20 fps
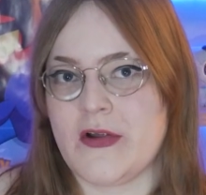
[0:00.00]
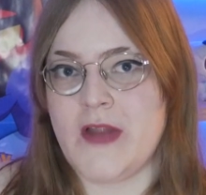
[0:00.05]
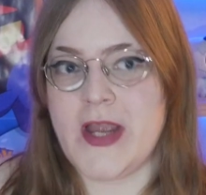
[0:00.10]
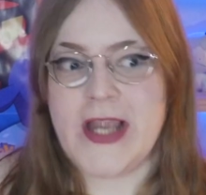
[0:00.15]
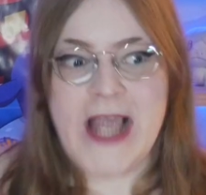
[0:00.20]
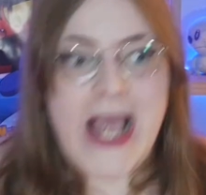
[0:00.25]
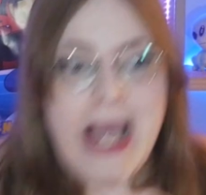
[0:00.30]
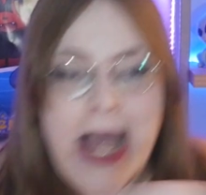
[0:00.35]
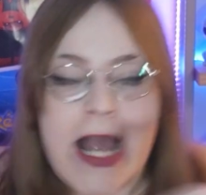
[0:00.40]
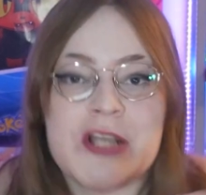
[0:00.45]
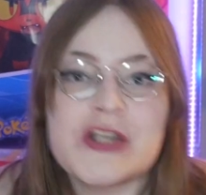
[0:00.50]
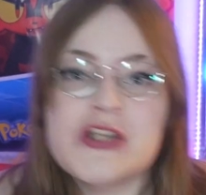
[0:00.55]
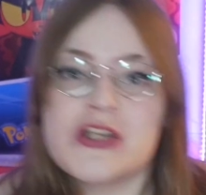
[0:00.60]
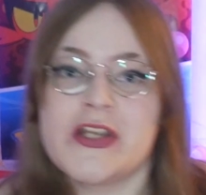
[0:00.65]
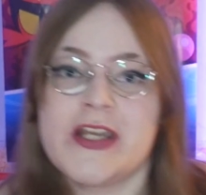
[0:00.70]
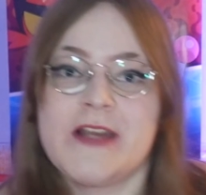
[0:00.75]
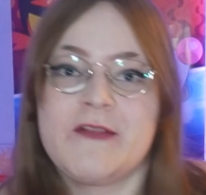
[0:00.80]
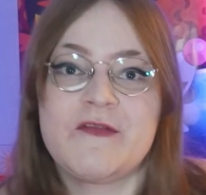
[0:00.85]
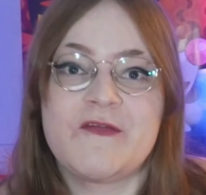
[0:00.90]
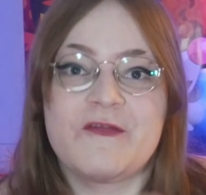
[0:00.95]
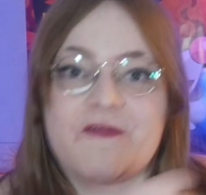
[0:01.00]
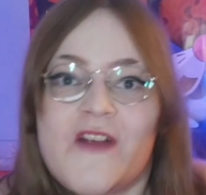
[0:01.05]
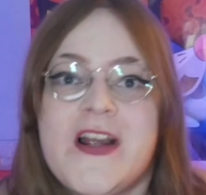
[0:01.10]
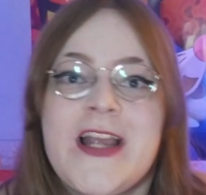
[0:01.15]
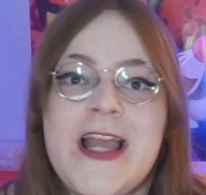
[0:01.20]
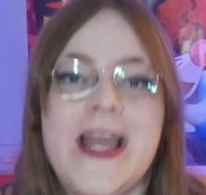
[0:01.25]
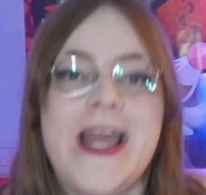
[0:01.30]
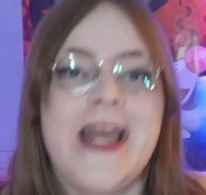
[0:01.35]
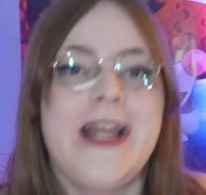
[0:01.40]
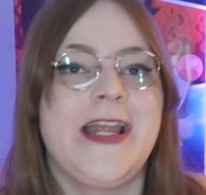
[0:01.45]
Like, actually
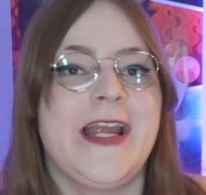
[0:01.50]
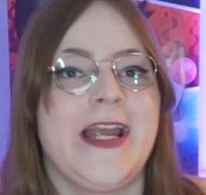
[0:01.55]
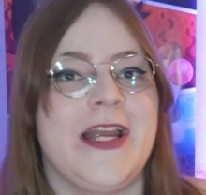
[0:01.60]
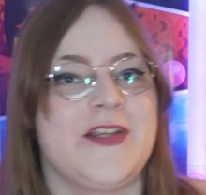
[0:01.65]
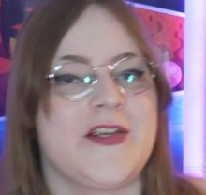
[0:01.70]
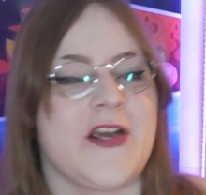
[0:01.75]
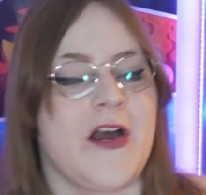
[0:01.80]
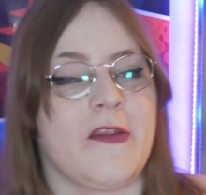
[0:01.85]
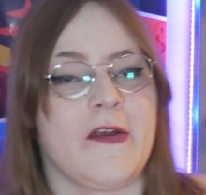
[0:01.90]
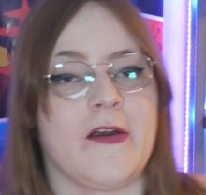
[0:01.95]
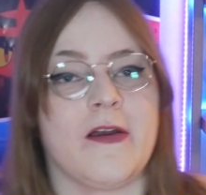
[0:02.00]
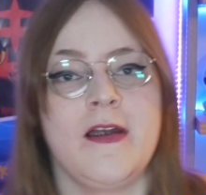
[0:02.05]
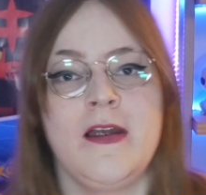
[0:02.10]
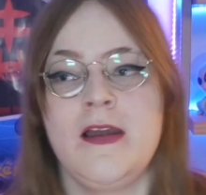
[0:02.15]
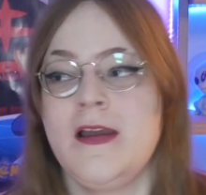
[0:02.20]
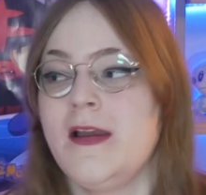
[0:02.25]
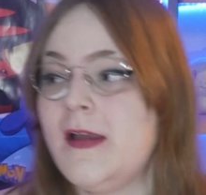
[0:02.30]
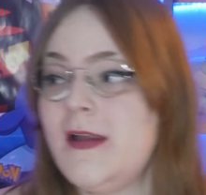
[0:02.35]
freaking hitting each other.